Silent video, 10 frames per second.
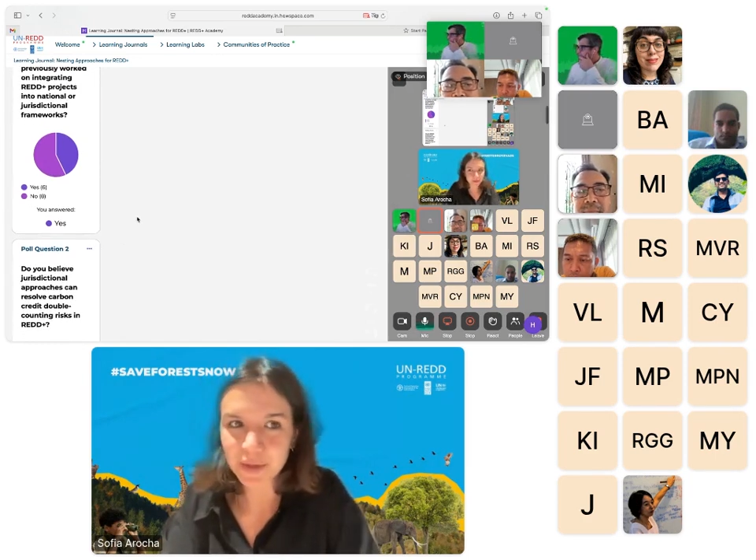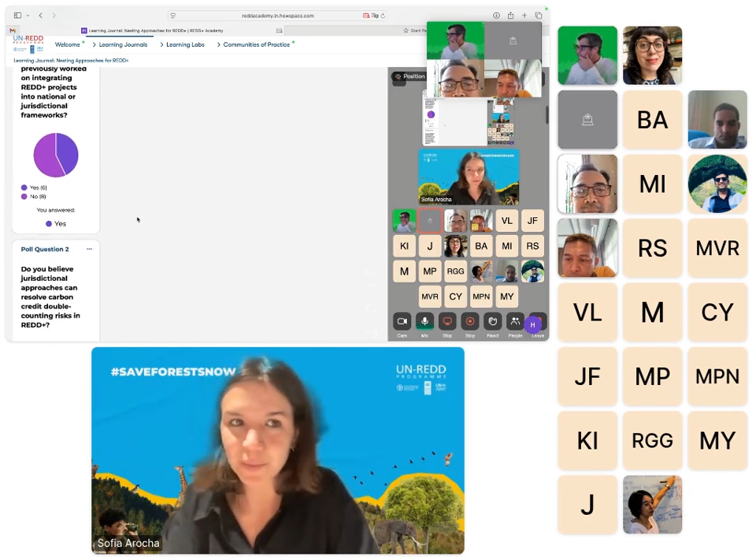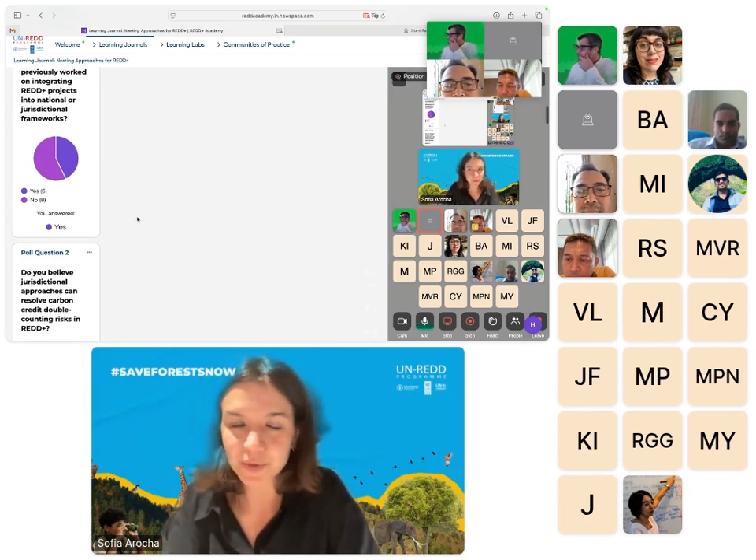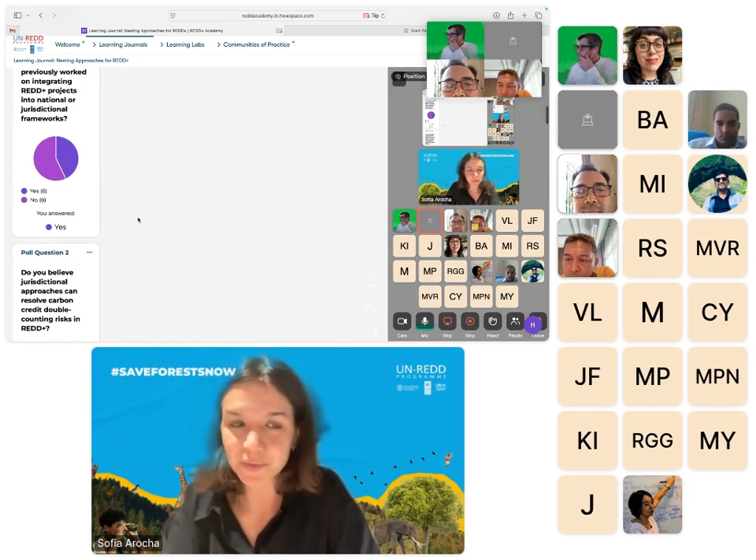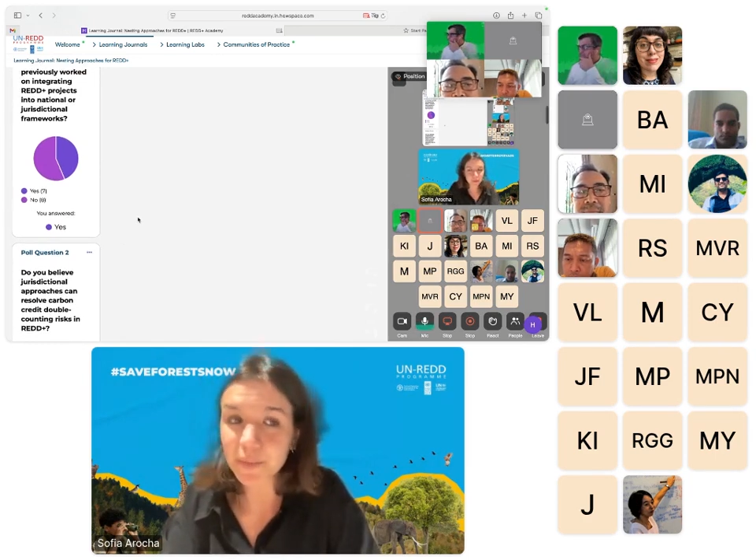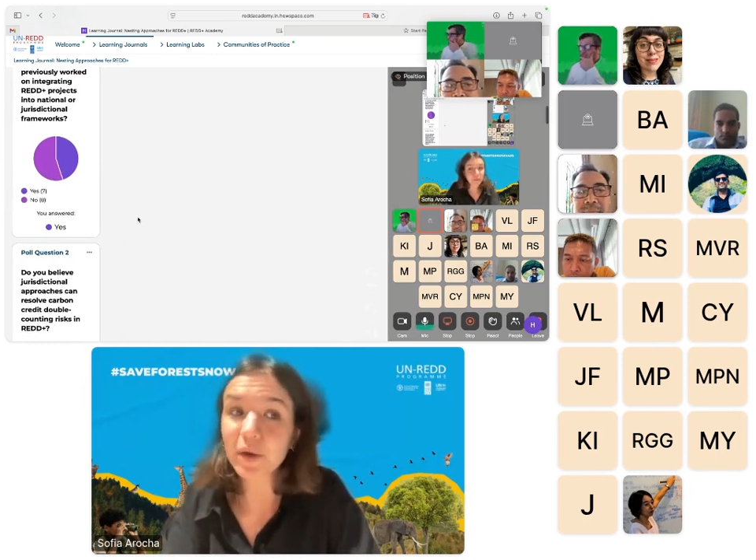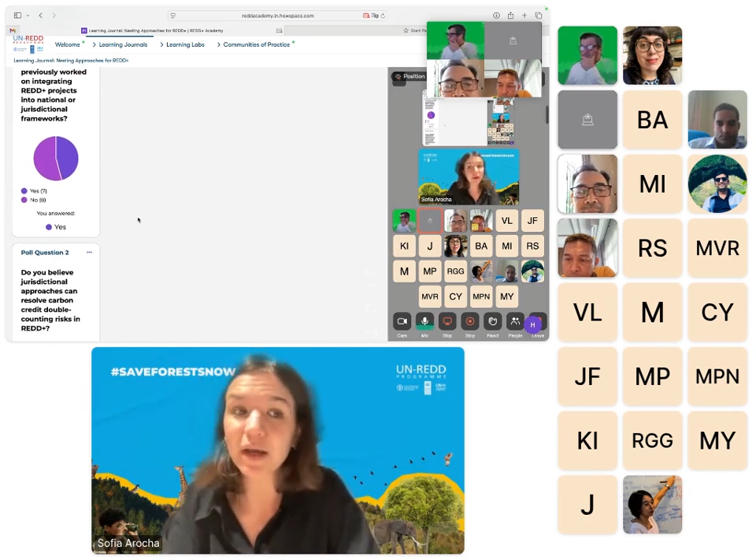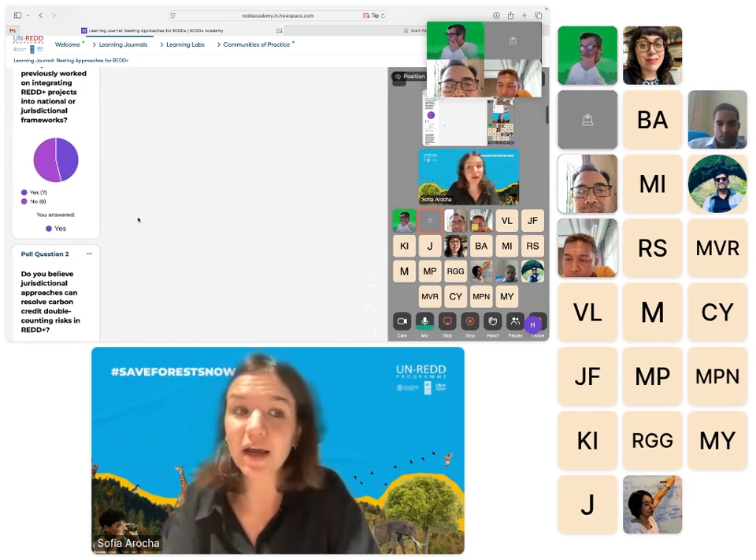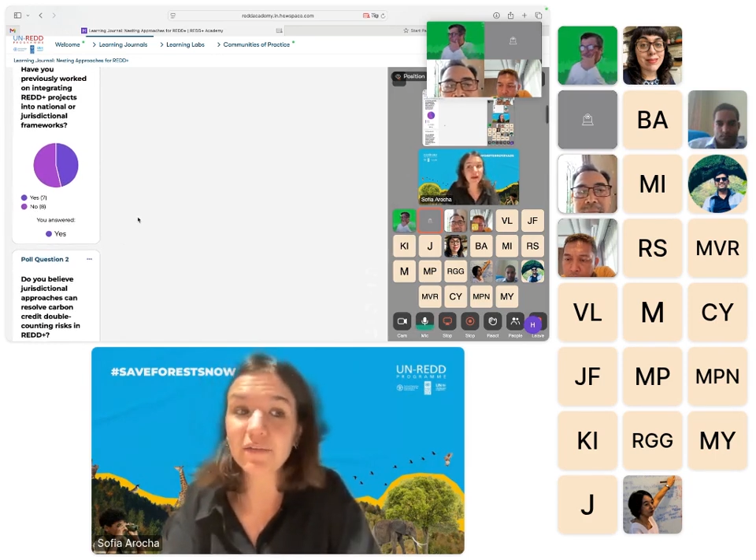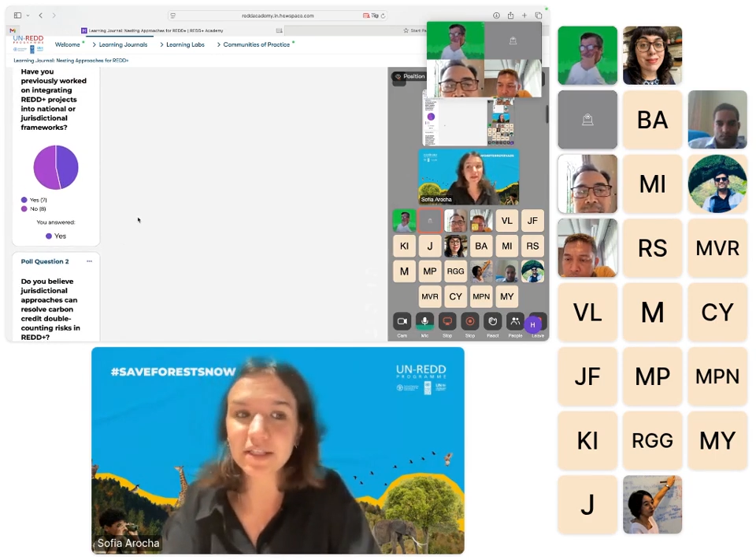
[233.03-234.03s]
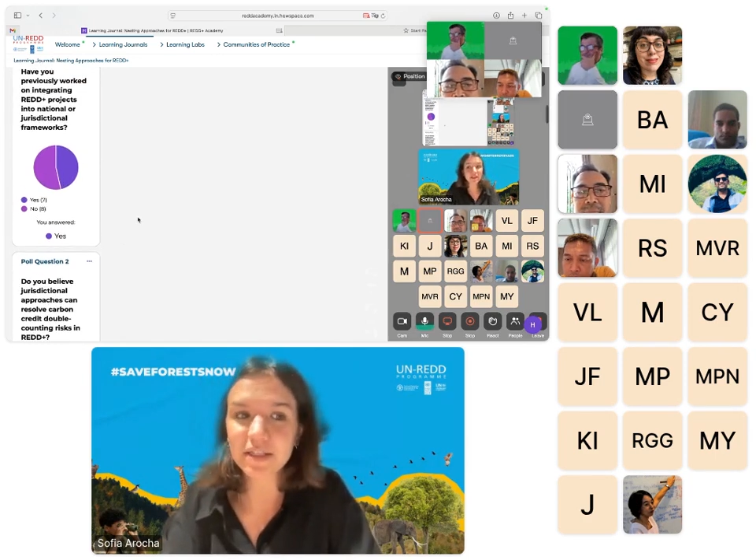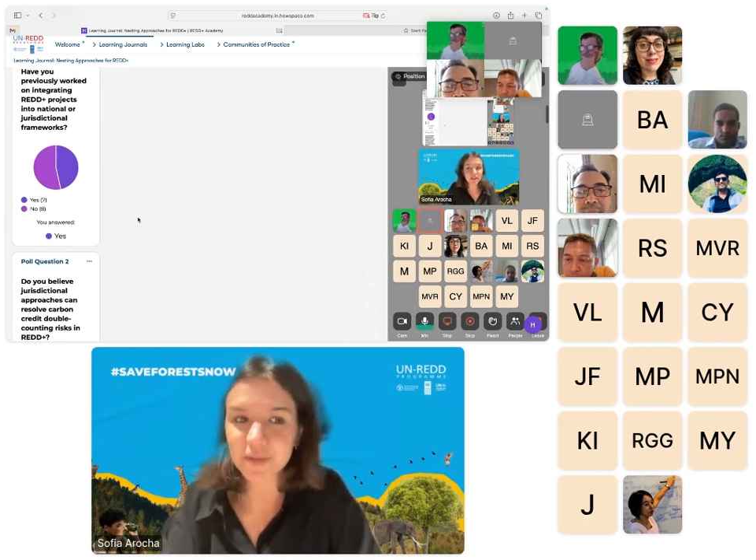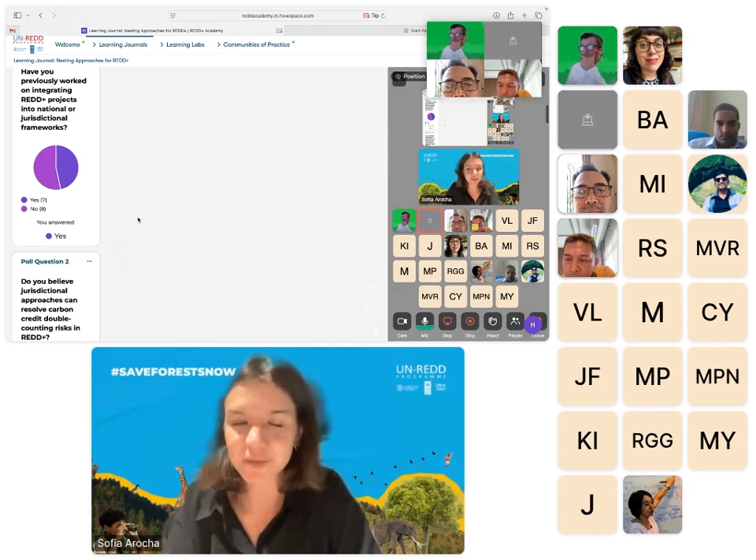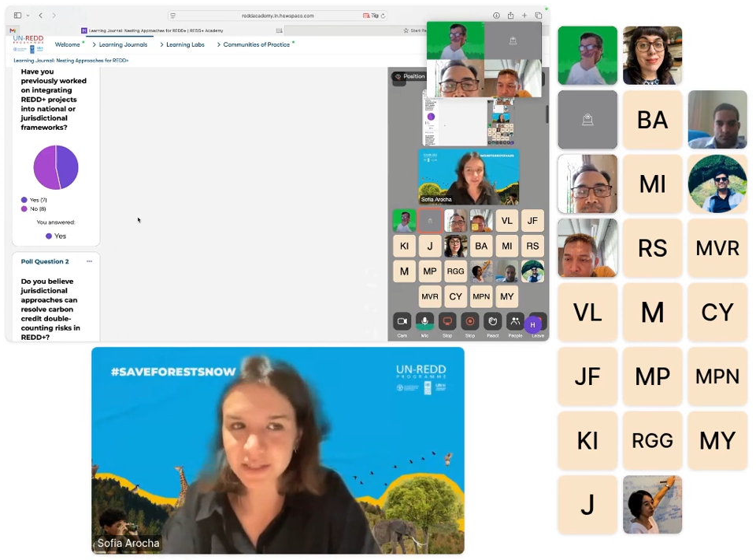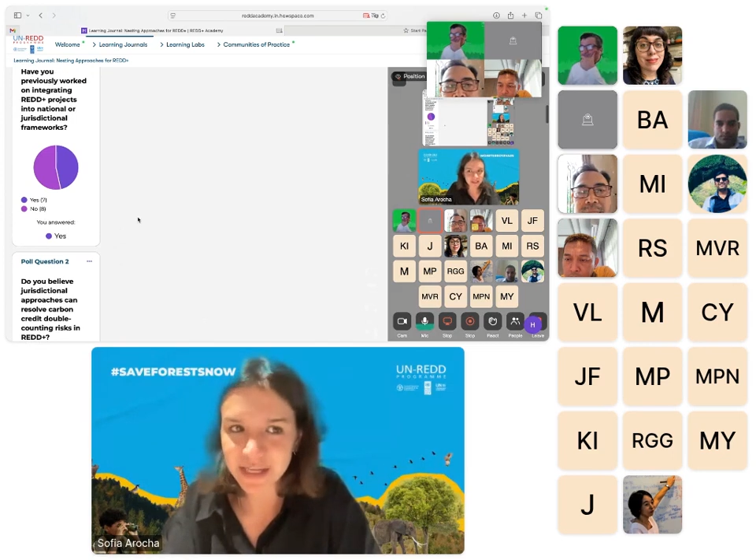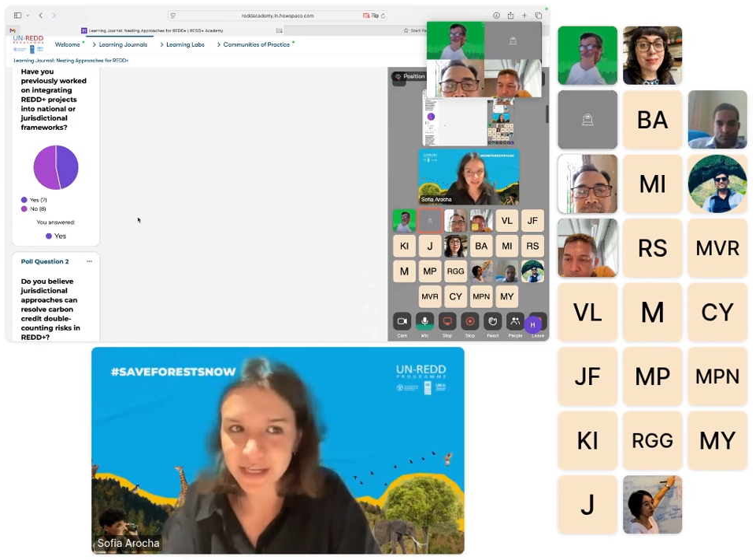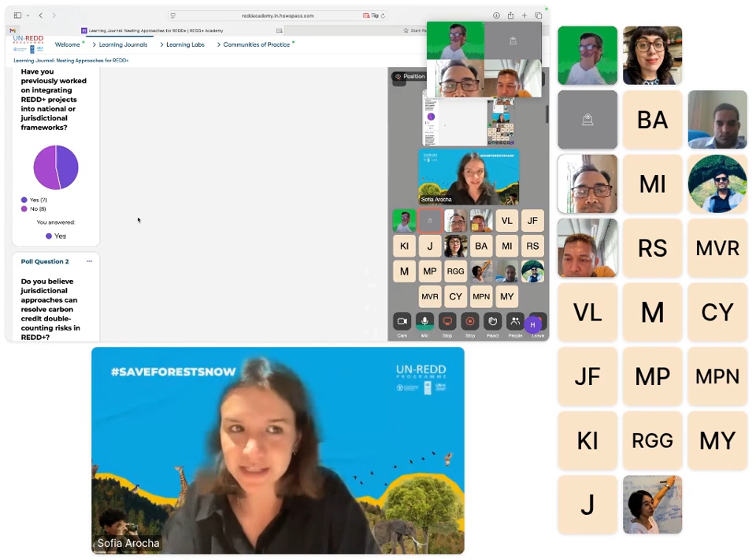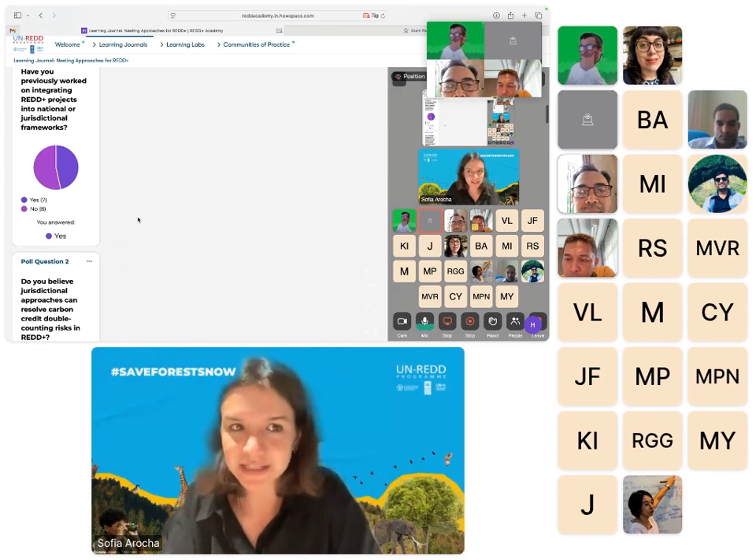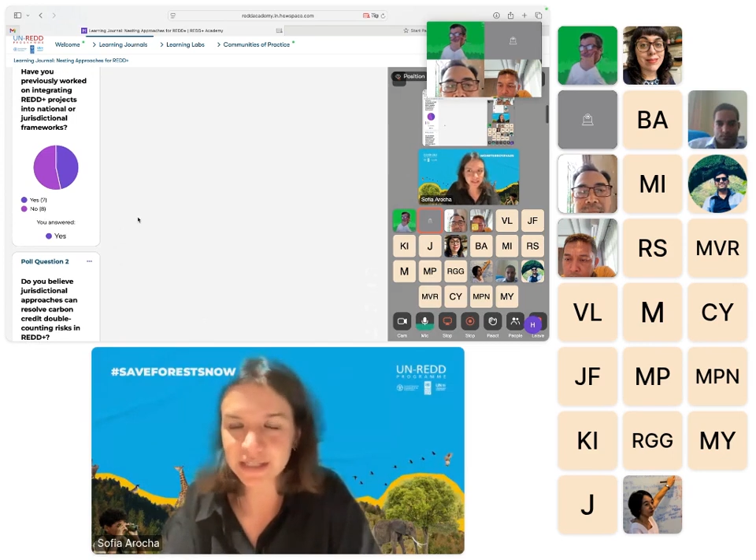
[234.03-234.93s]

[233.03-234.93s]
most people haven't used it yet,